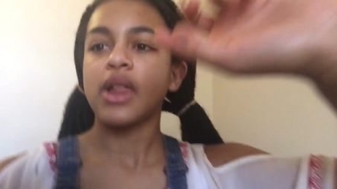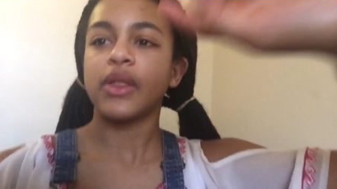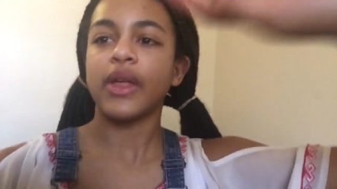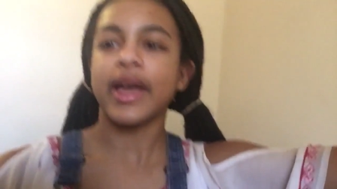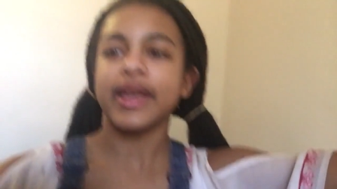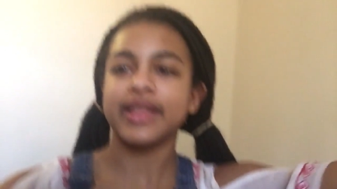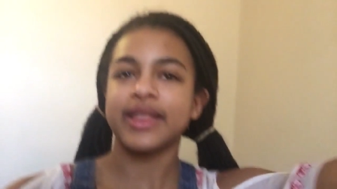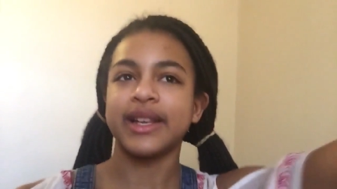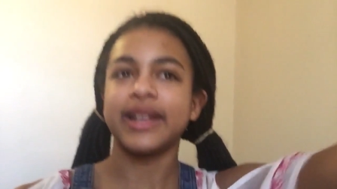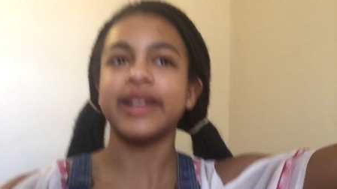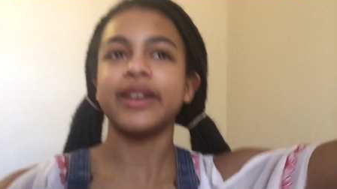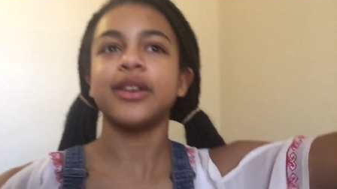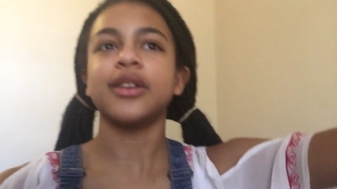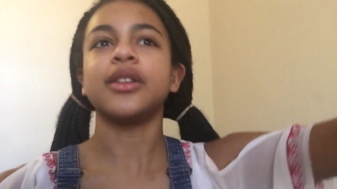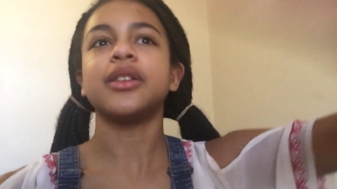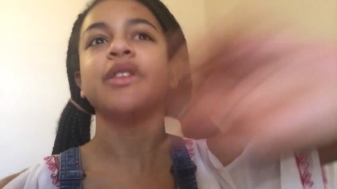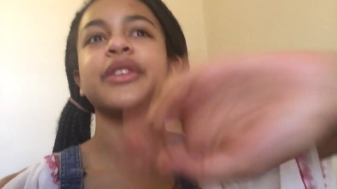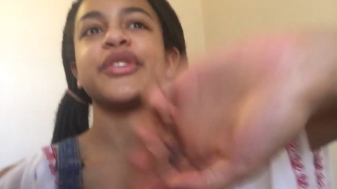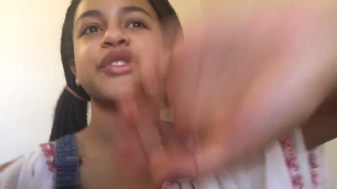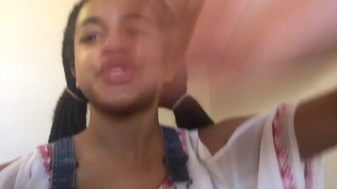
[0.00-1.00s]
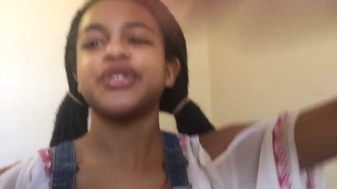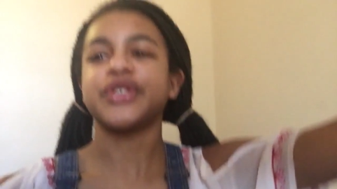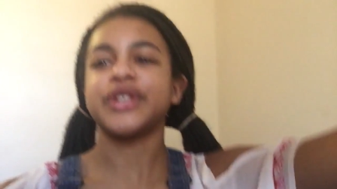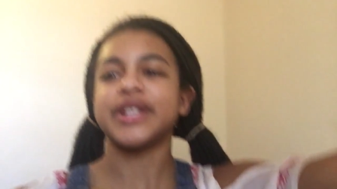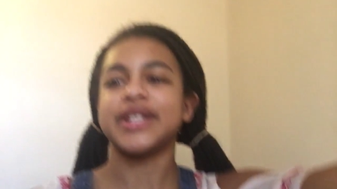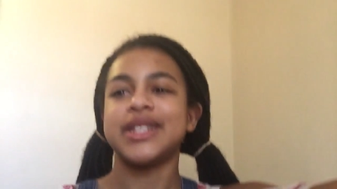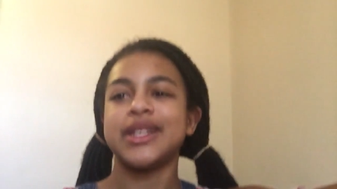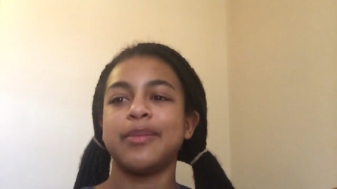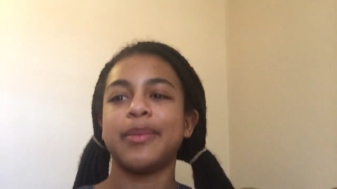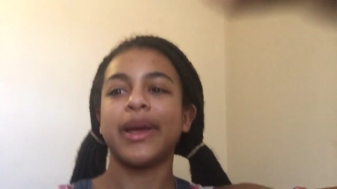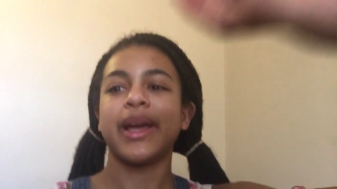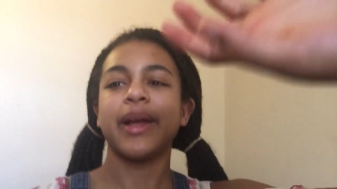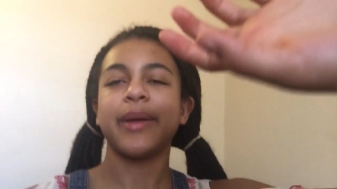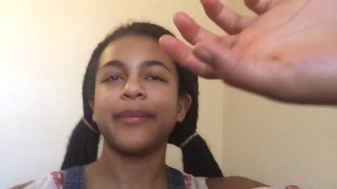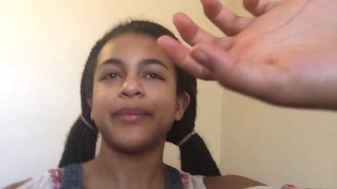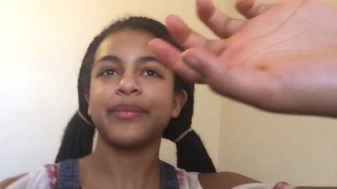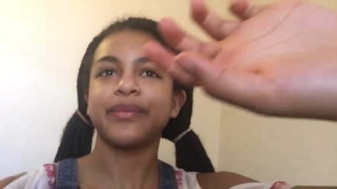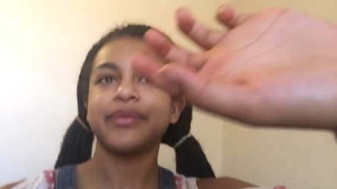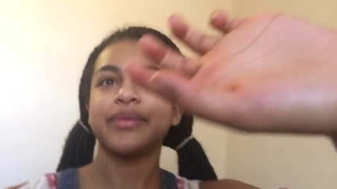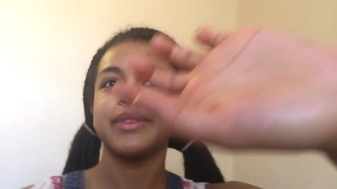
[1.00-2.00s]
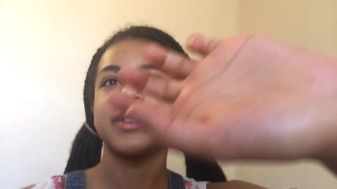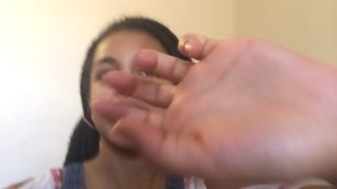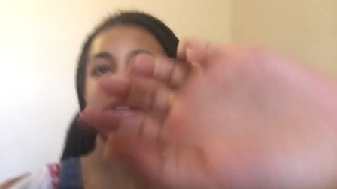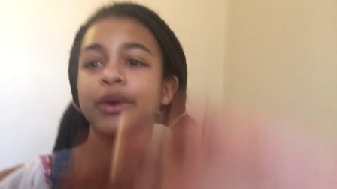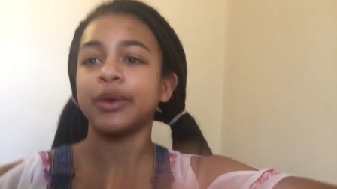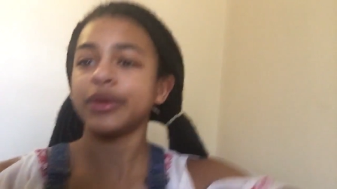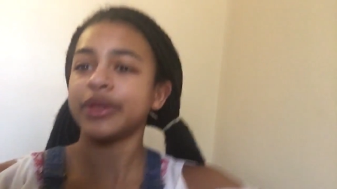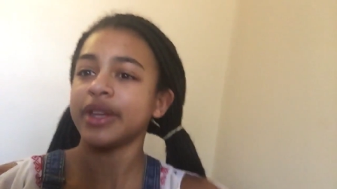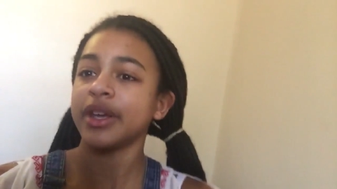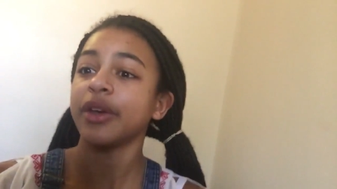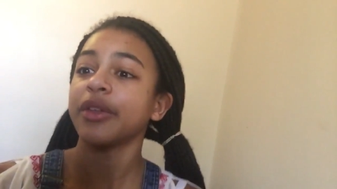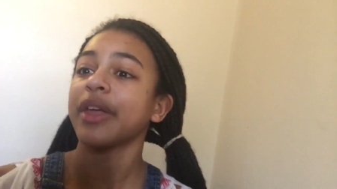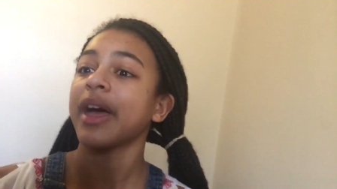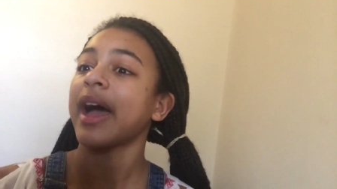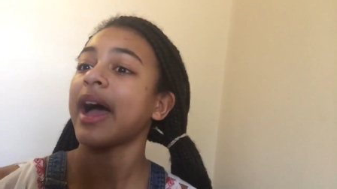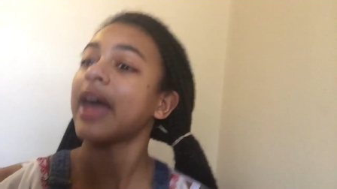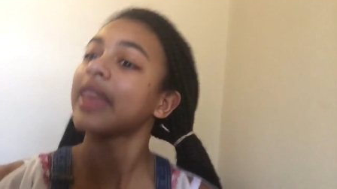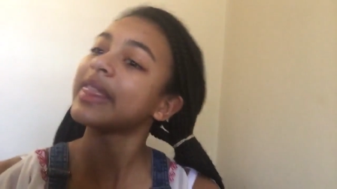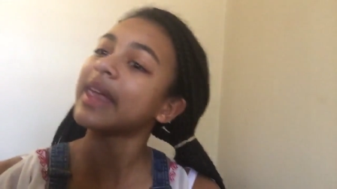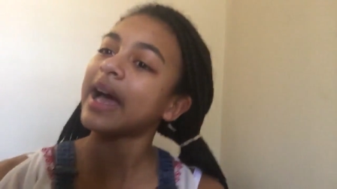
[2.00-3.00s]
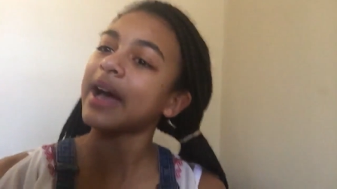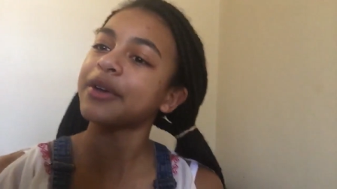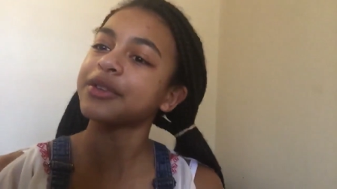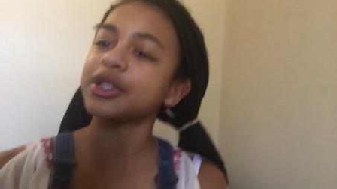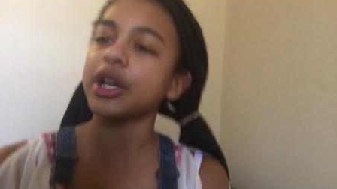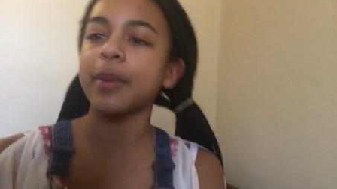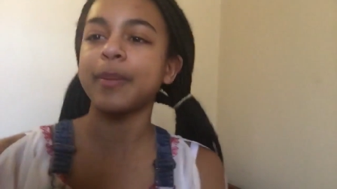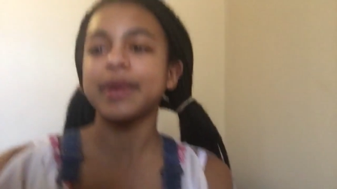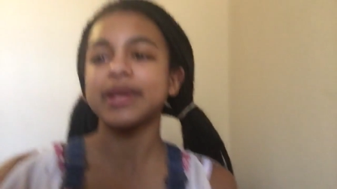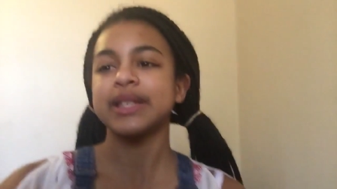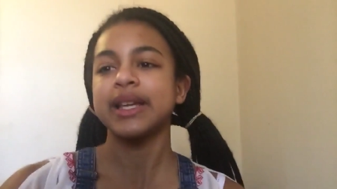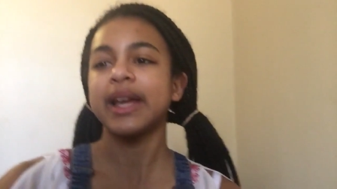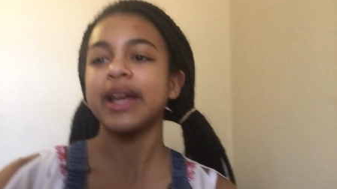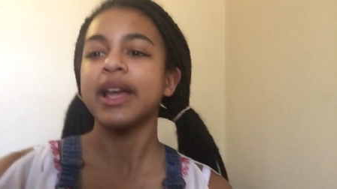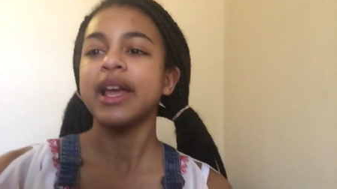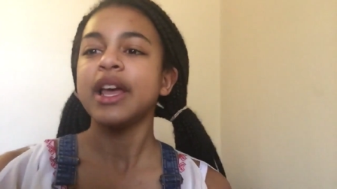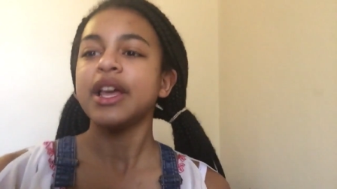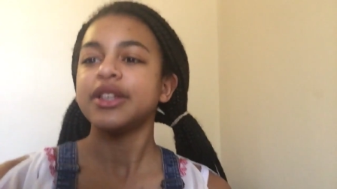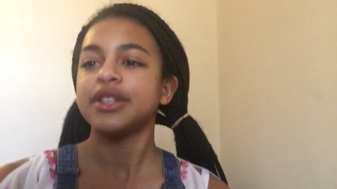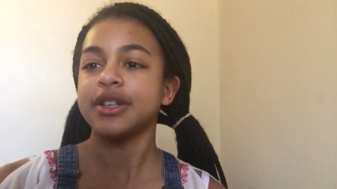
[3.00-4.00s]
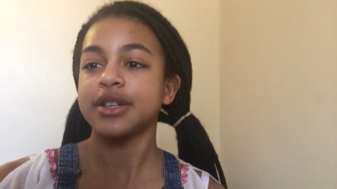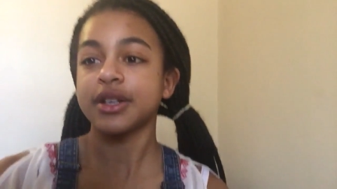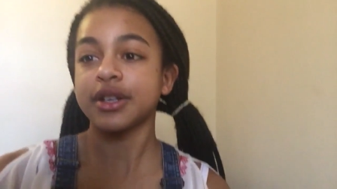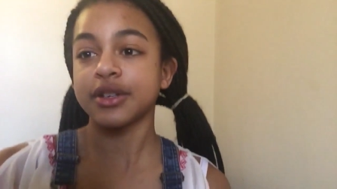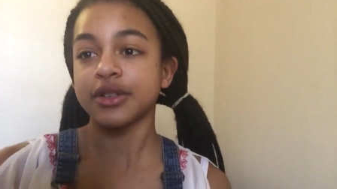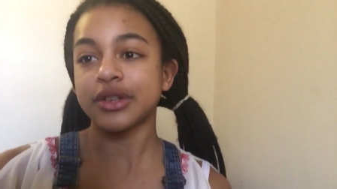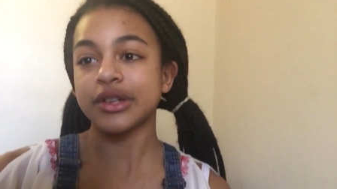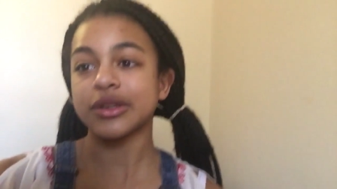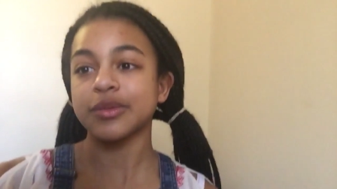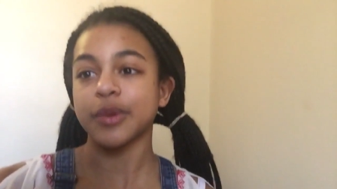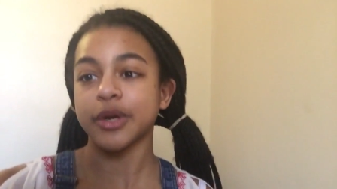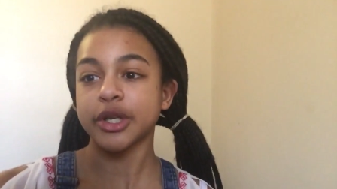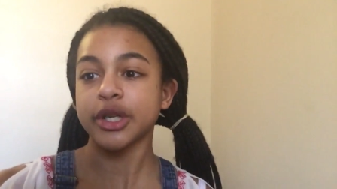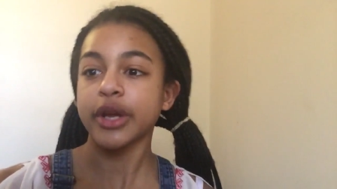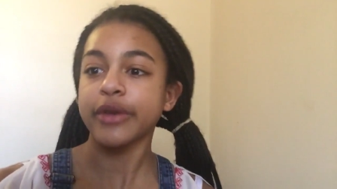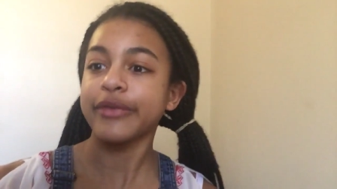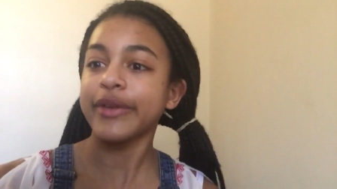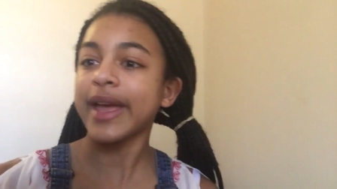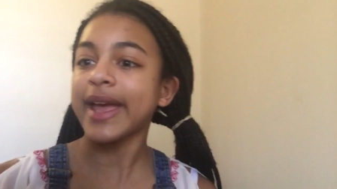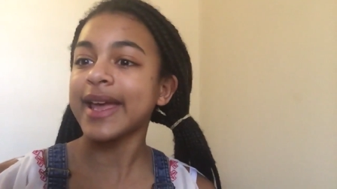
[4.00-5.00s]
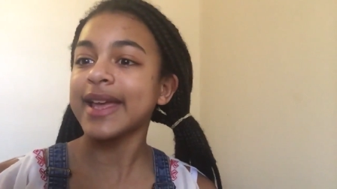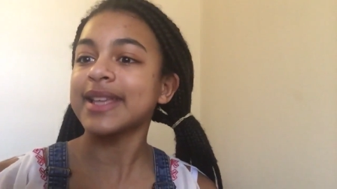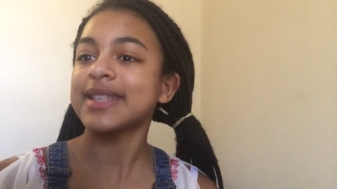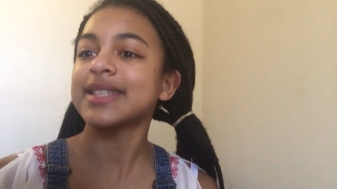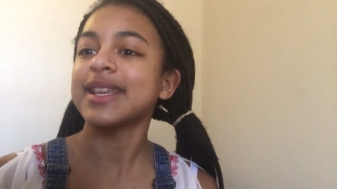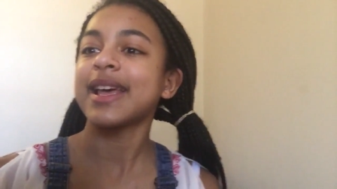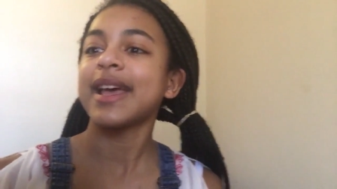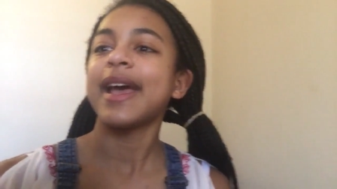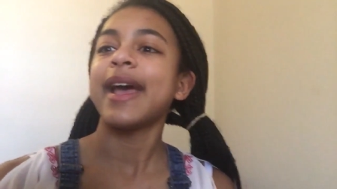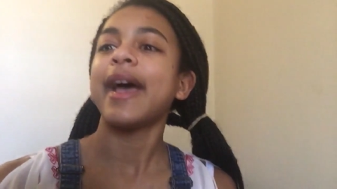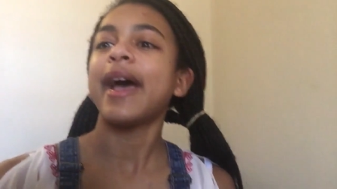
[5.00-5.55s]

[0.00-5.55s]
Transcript: like the little streety bit to the other the house opposite so she can just wash her face